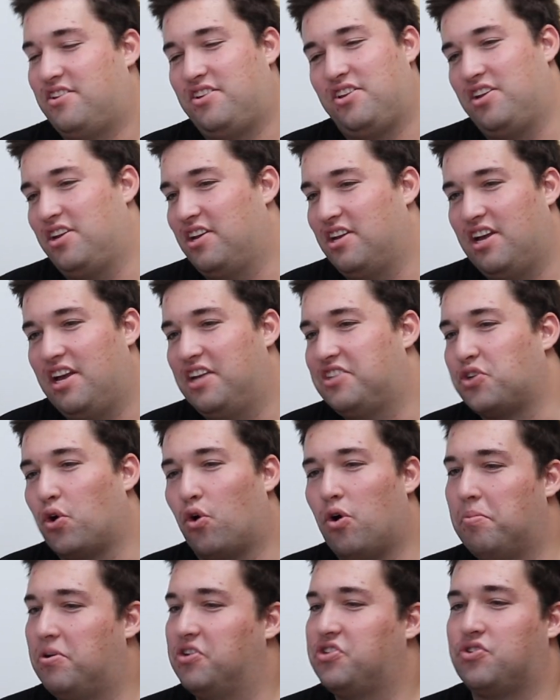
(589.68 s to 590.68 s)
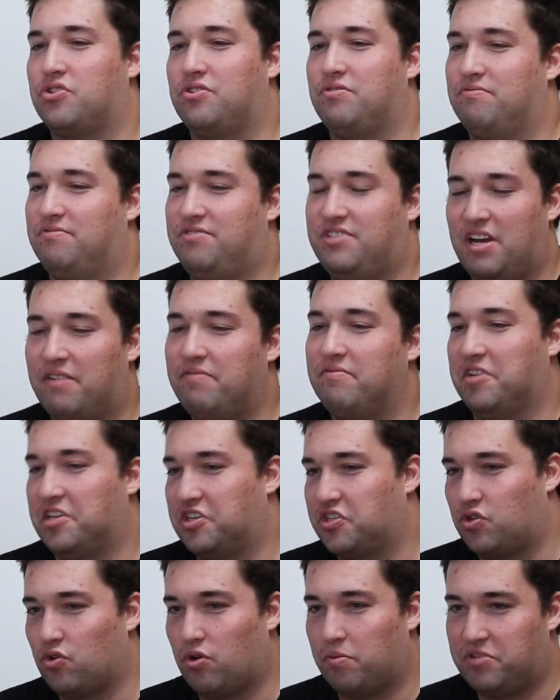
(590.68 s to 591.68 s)
it's almost definitely
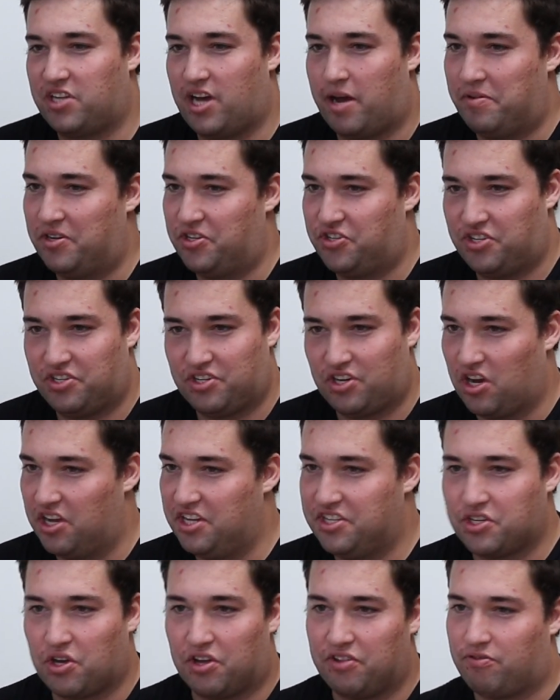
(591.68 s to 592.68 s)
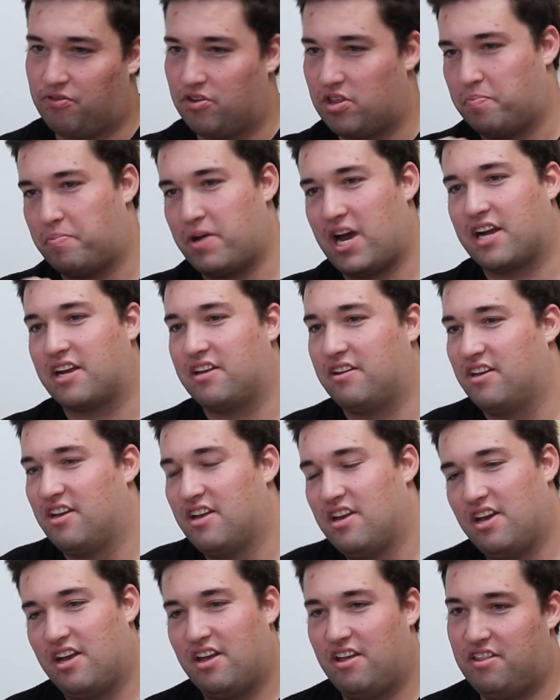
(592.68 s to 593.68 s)
storm damage. It's gone through the back
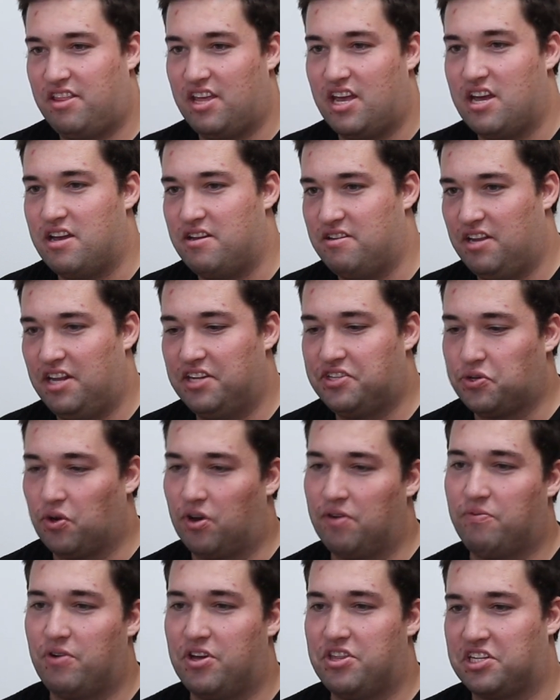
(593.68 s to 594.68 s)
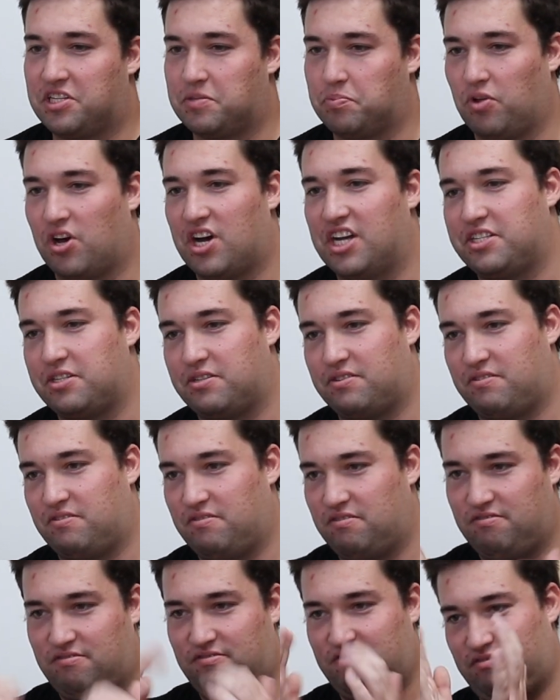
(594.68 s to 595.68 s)
there. It's sort of where the splice
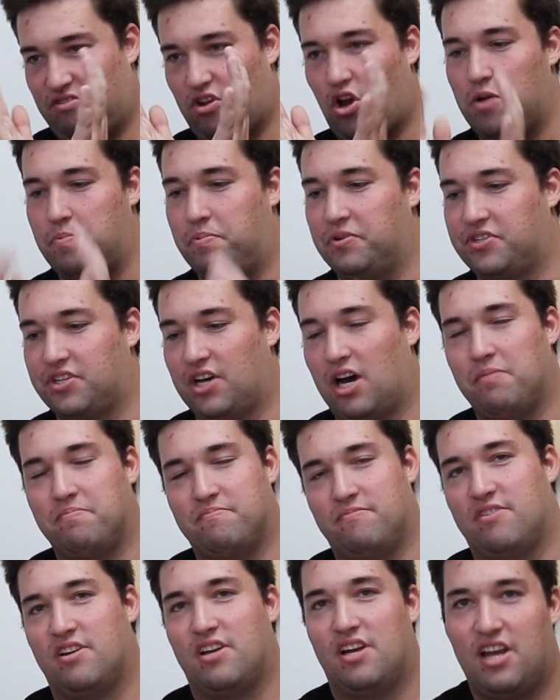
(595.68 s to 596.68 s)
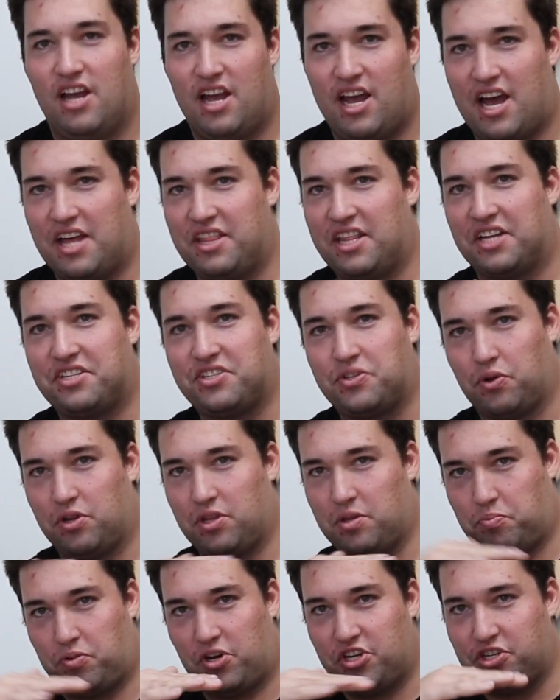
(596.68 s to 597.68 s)
opens up, and that's sort of
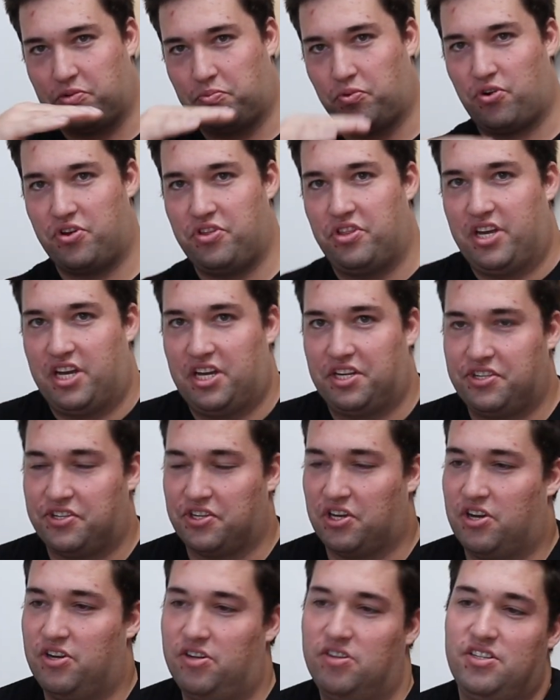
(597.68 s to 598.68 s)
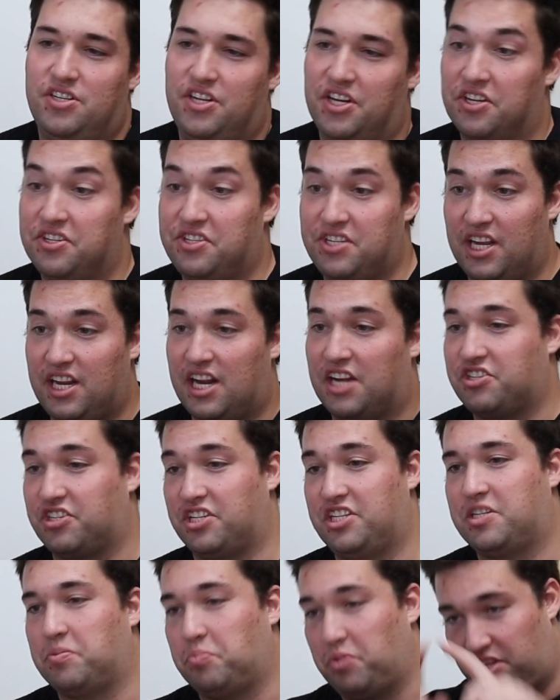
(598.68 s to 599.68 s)
the pressure point there. So you can see it actually
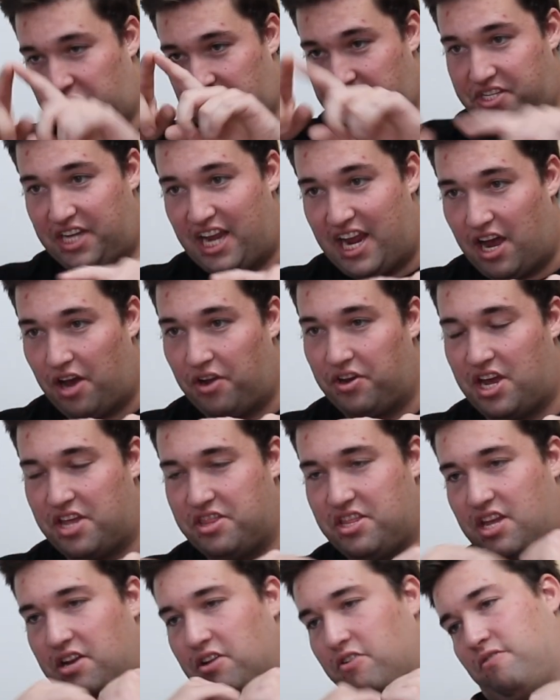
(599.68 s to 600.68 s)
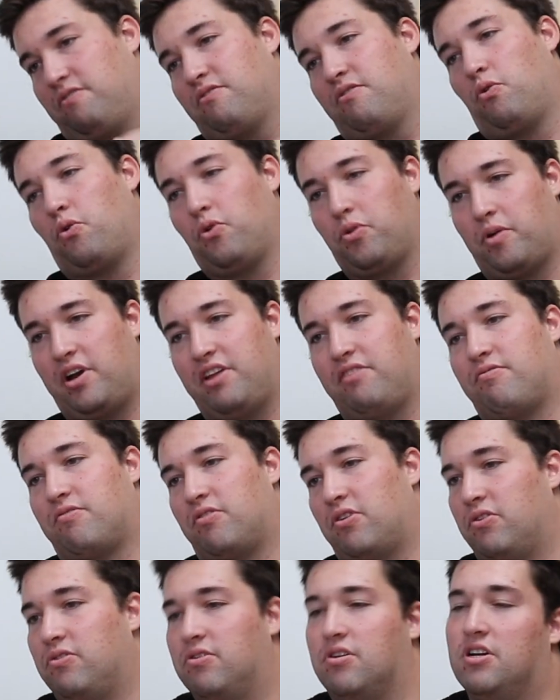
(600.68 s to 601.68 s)
split down and then all the way
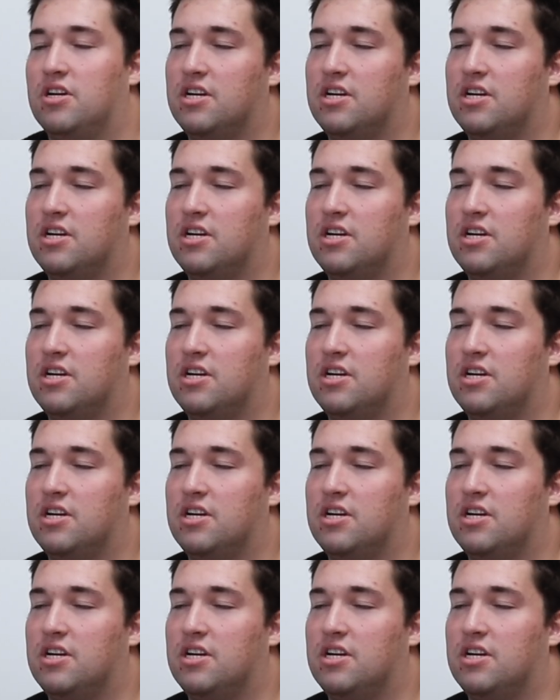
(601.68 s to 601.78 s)
through.